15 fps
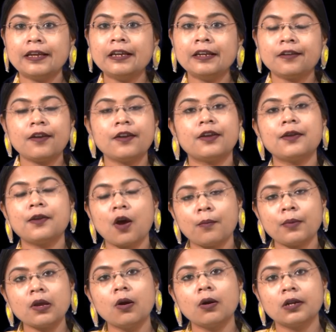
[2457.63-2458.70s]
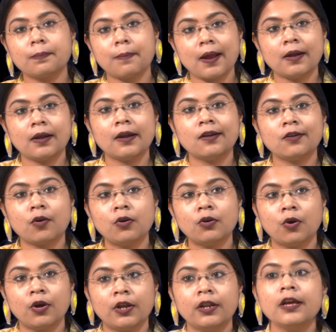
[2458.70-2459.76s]
inter-economy got dependent on
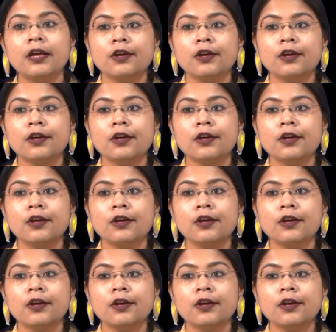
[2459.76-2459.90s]
oil.